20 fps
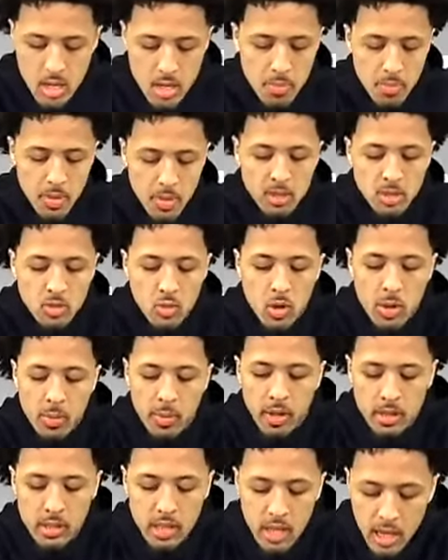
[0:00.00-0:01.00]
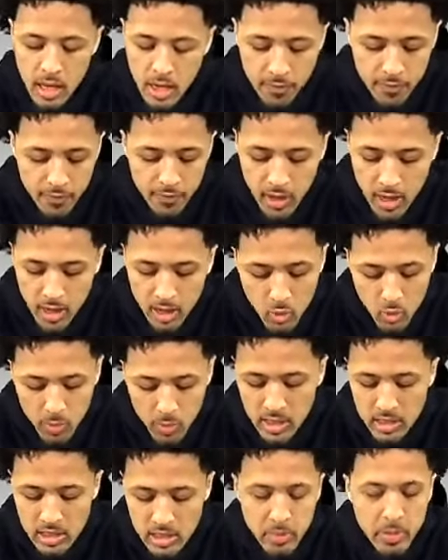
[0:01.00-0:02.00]
not to worry about that. I feel like when
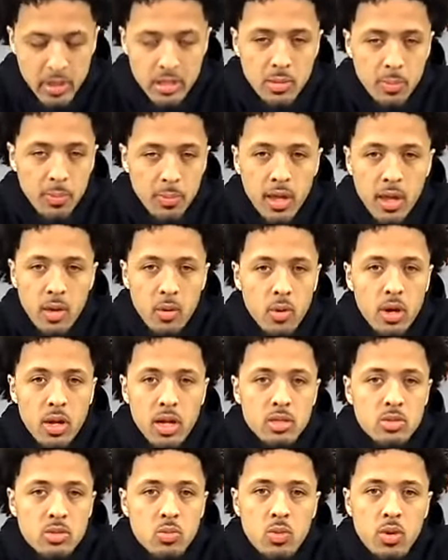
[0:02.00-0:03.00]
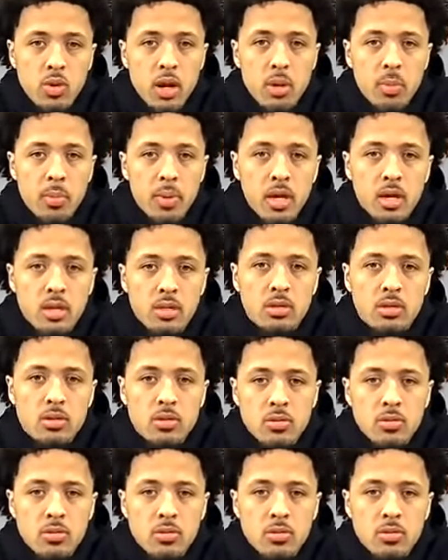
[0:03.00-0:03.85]
my teammates are playing well, that's when we're at our best.